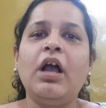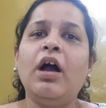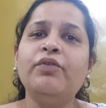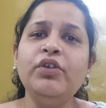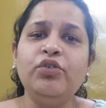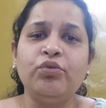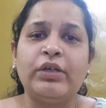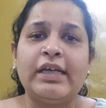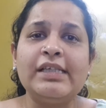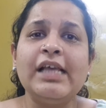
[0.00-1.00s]
After 2
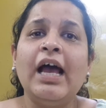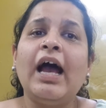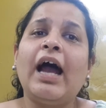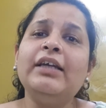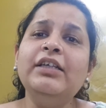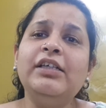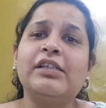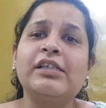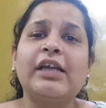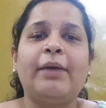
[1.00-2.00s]
days, add a
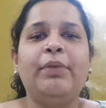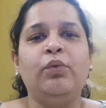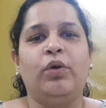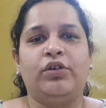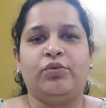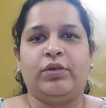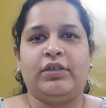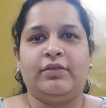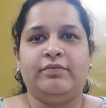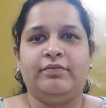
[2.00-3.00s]
describing word to it.
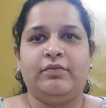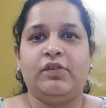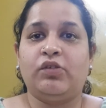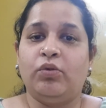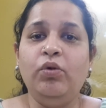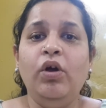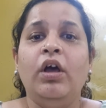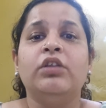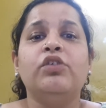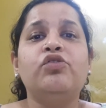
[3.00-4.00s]
So,
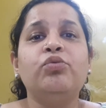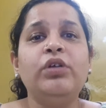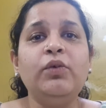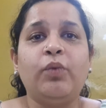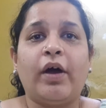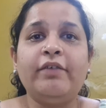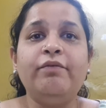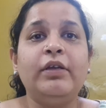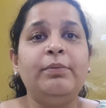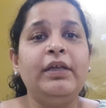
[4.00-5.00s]
the student 1
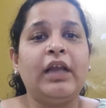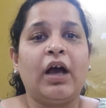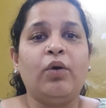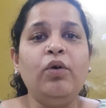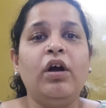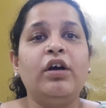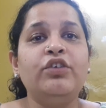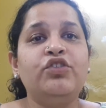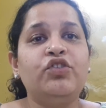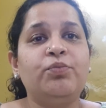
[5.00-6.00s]
will be now a
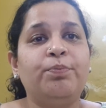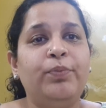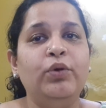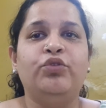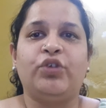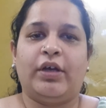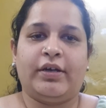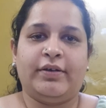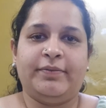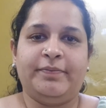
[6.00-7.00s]
blue
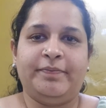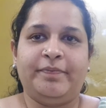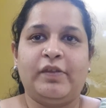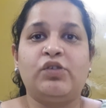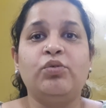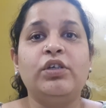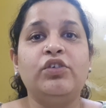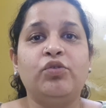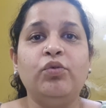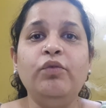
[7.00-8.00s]
chair.
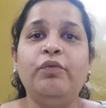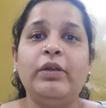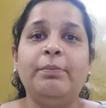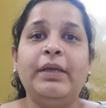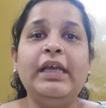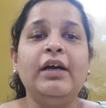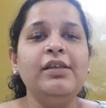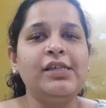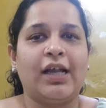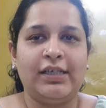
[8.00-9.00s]
Student 2 will be a
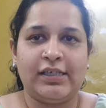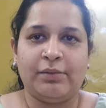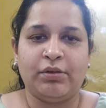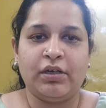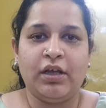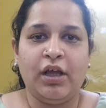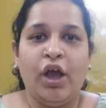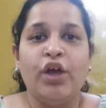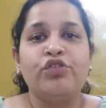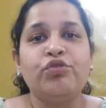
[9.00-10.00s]
study table.
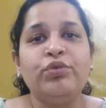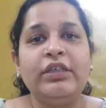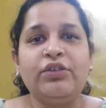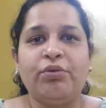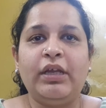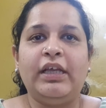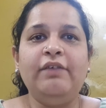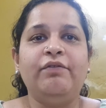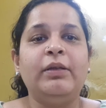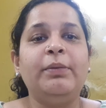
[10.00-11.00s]
Student
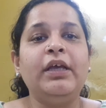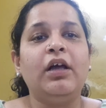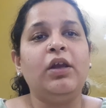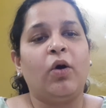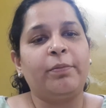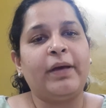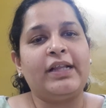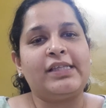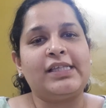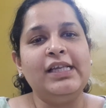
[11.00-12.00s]
3 will be a long
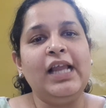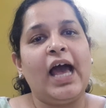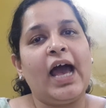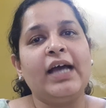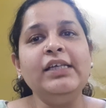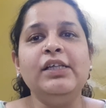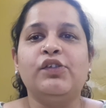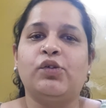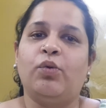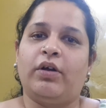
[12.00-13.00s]
pencil, and
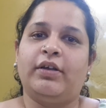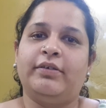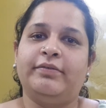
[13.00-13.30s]
so on.